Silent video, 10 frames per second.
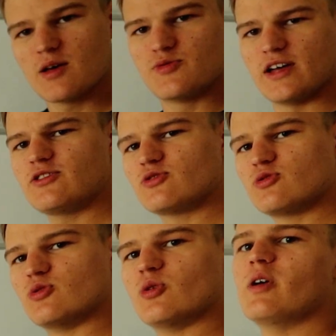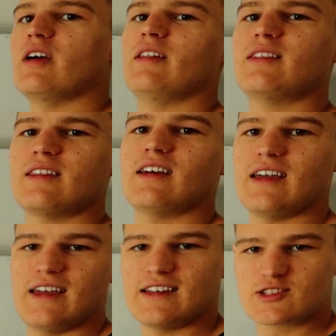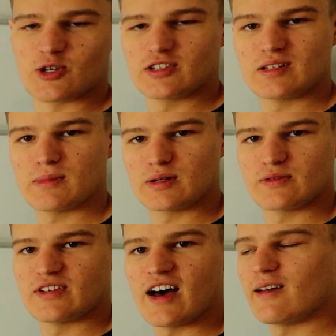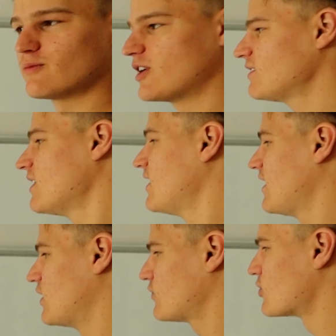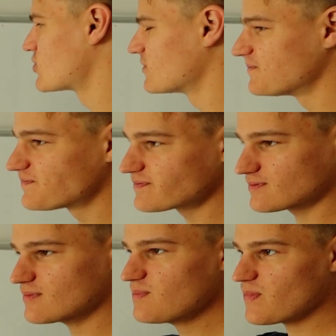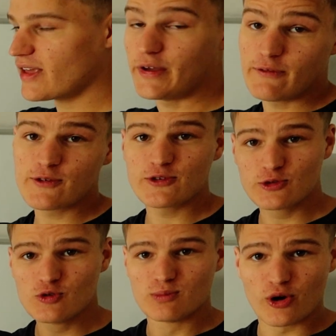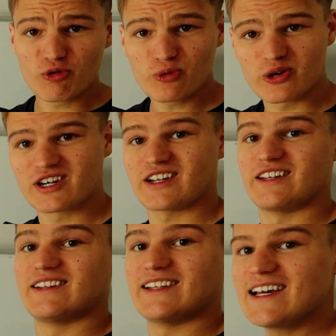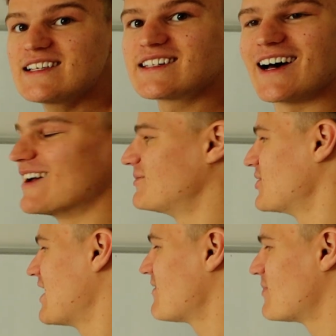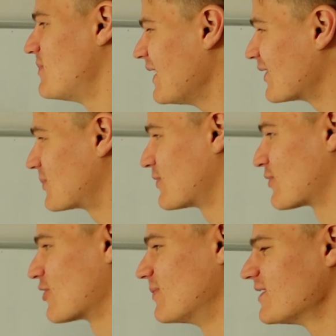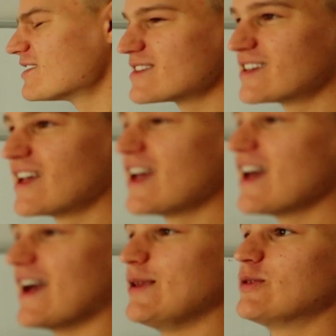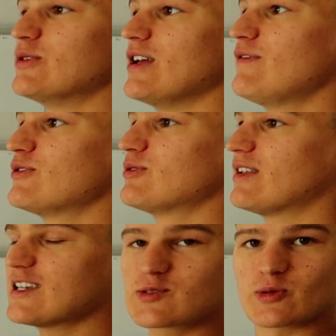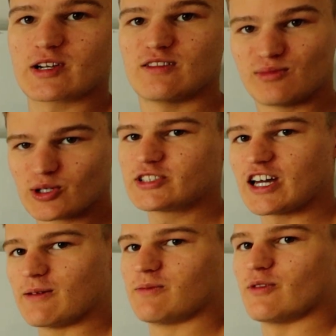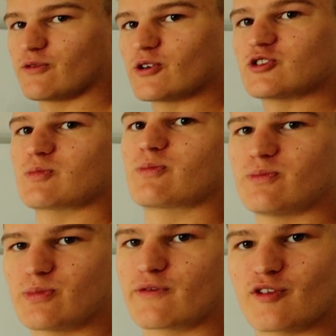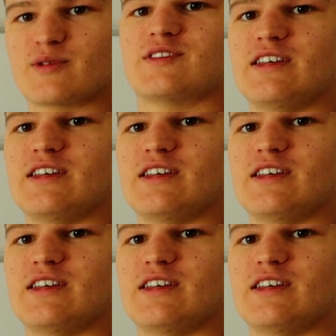that you do in a certain amount of time, right? And of course, if you do more work in less time, you have a bigger performance. And if you do less work in more time, of course, your performance